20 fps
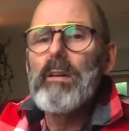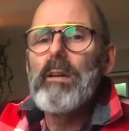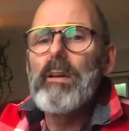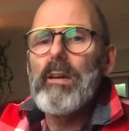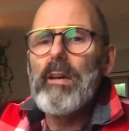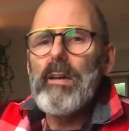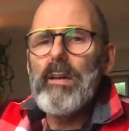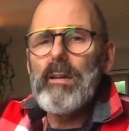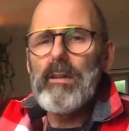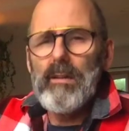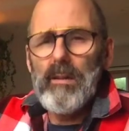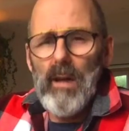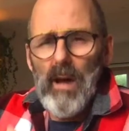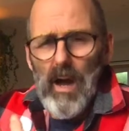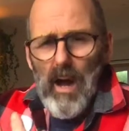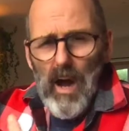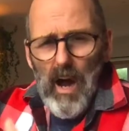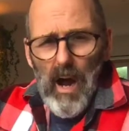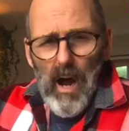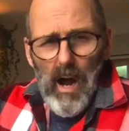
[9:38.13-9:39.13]
in
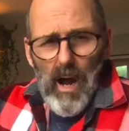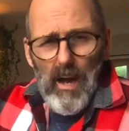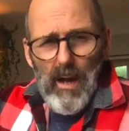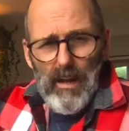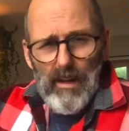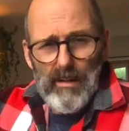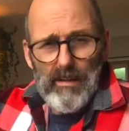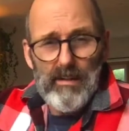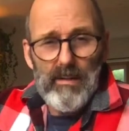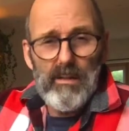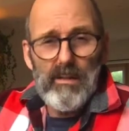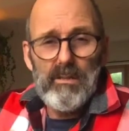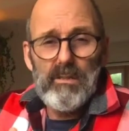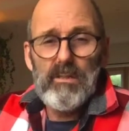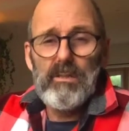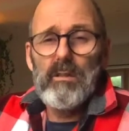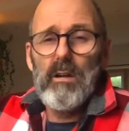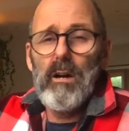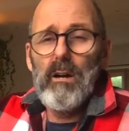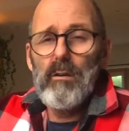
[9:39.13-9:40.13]
the
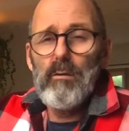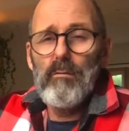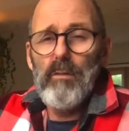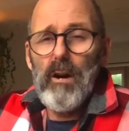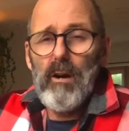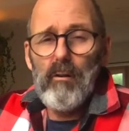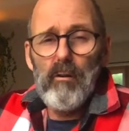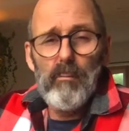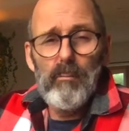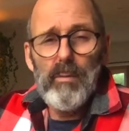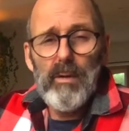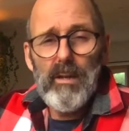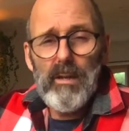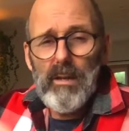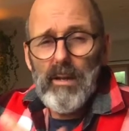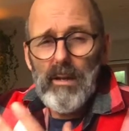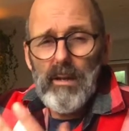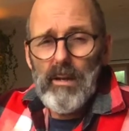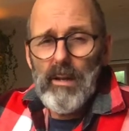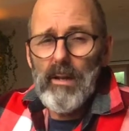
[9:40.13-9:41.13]
start of our
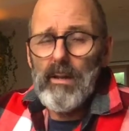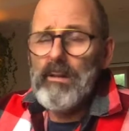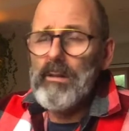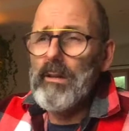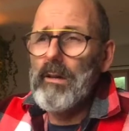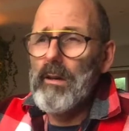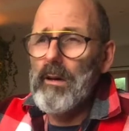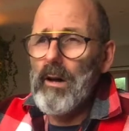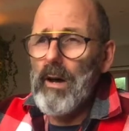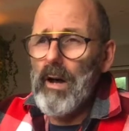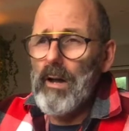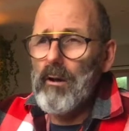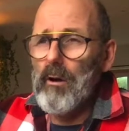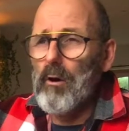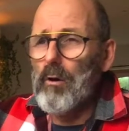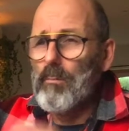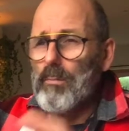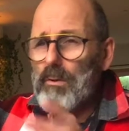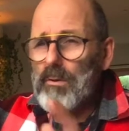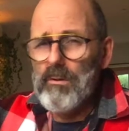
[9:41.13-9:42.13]
being, and I
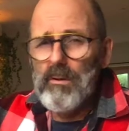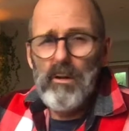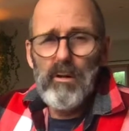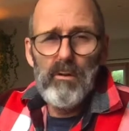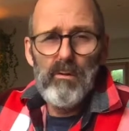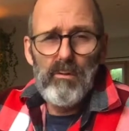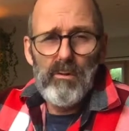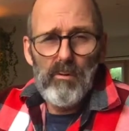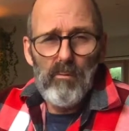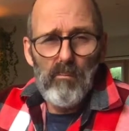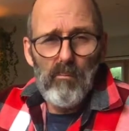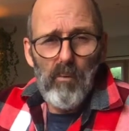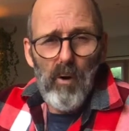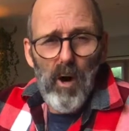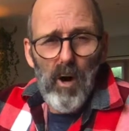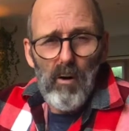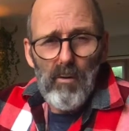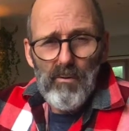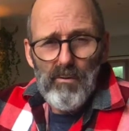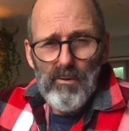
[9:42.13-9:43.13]
hope you know the
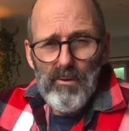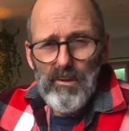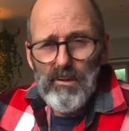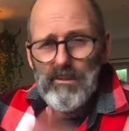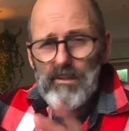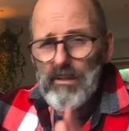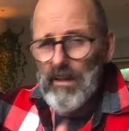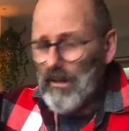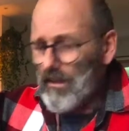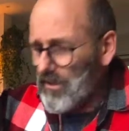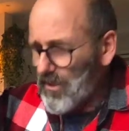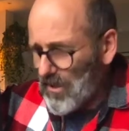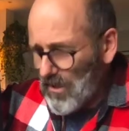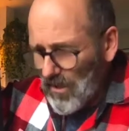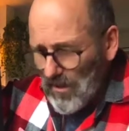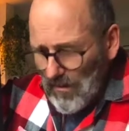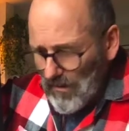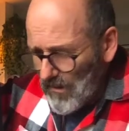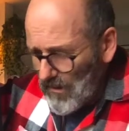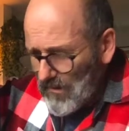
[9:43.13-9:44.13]
walnut. I
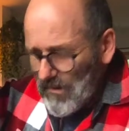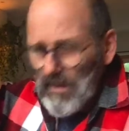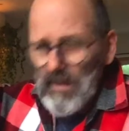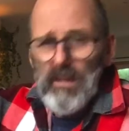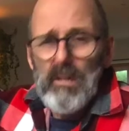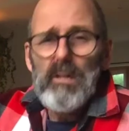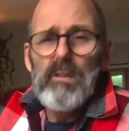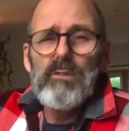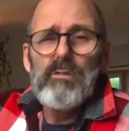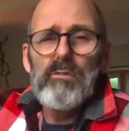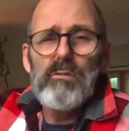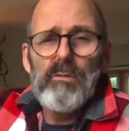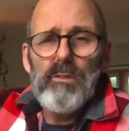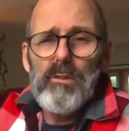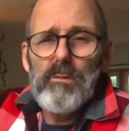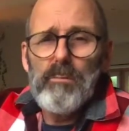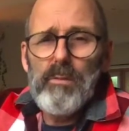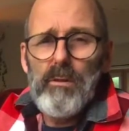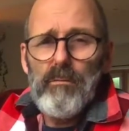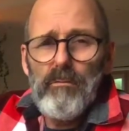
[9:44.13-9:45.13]
showed it to
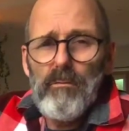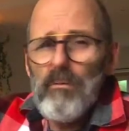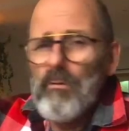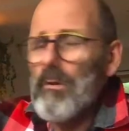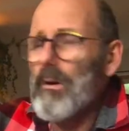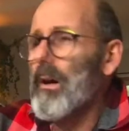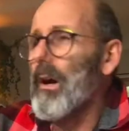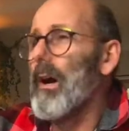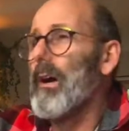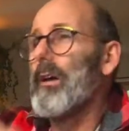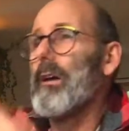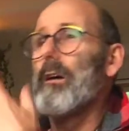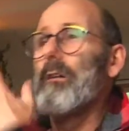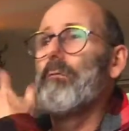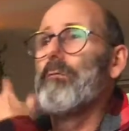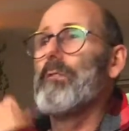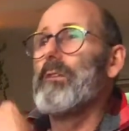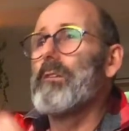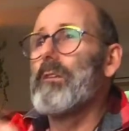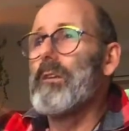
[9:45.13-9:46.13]
you before. I
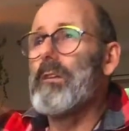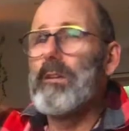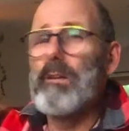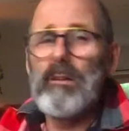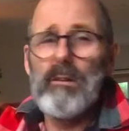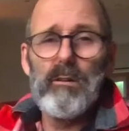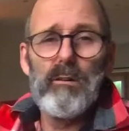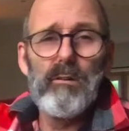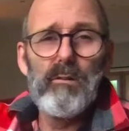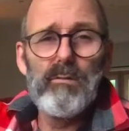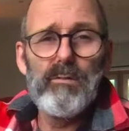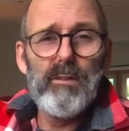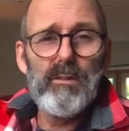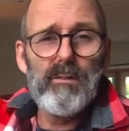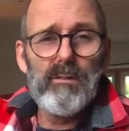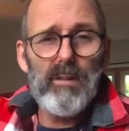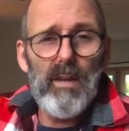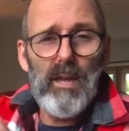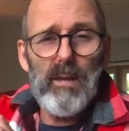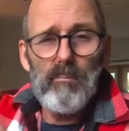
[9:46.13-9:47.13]
have it here on the
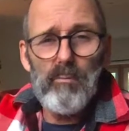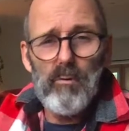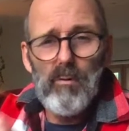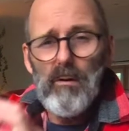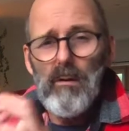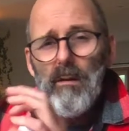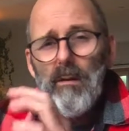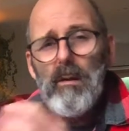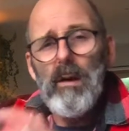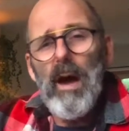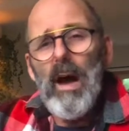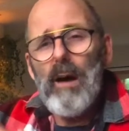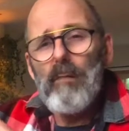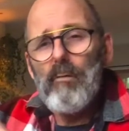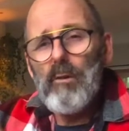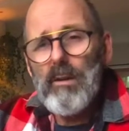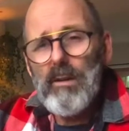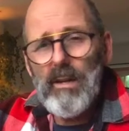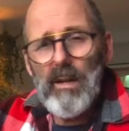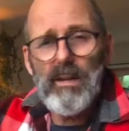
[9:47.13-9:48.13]
table. I
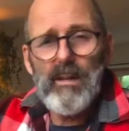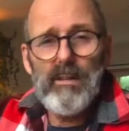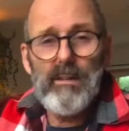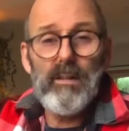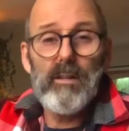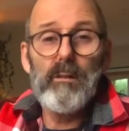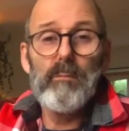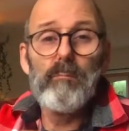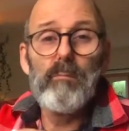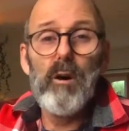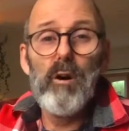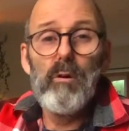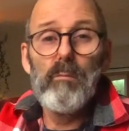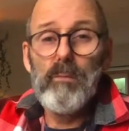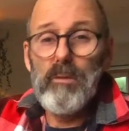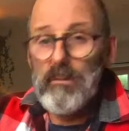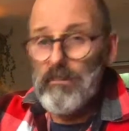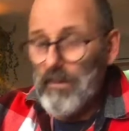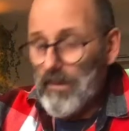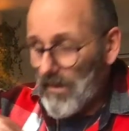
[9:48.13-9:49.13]
will get it in a
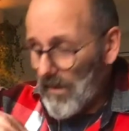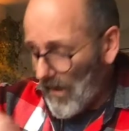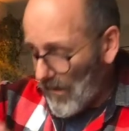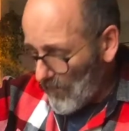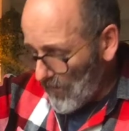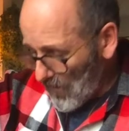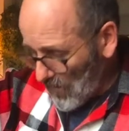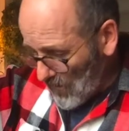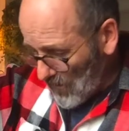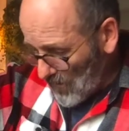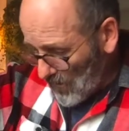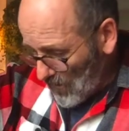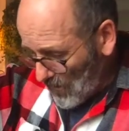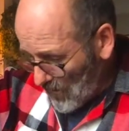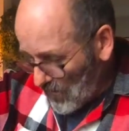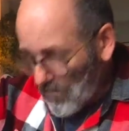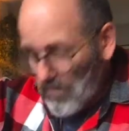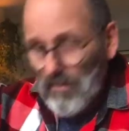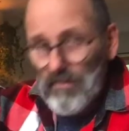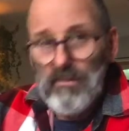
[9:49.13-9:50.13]
moment, but I want to
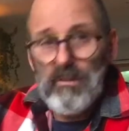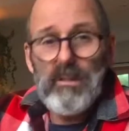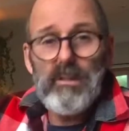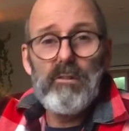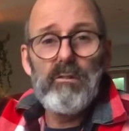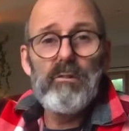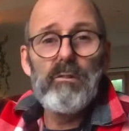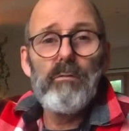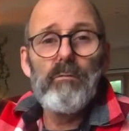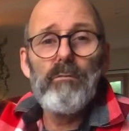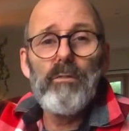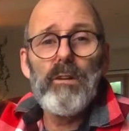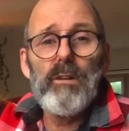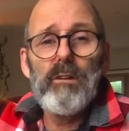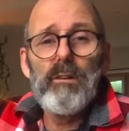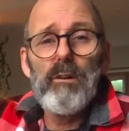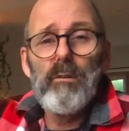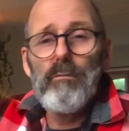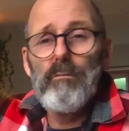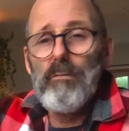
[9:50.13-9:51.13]
continue the
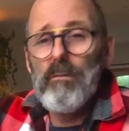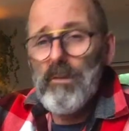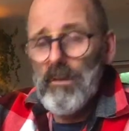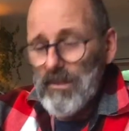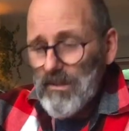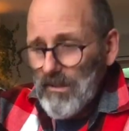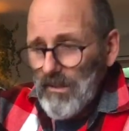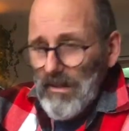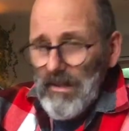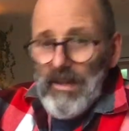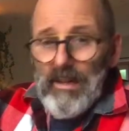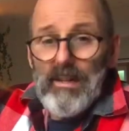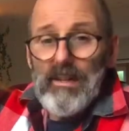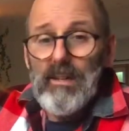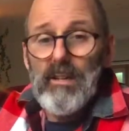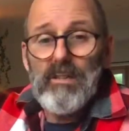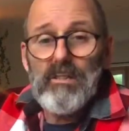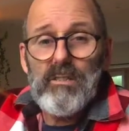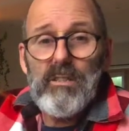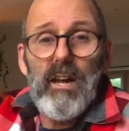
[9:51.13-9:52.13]
video first.
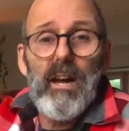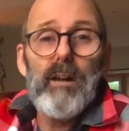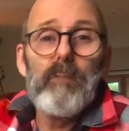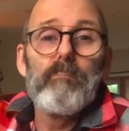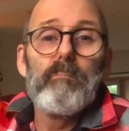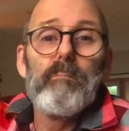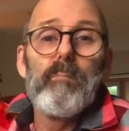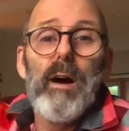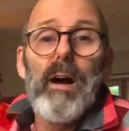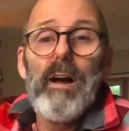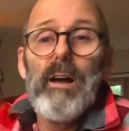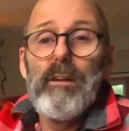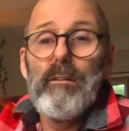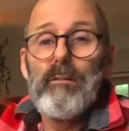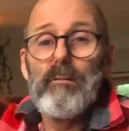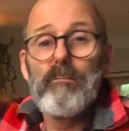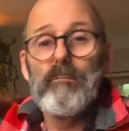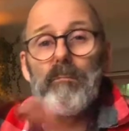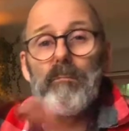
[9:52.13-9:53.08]
Last time my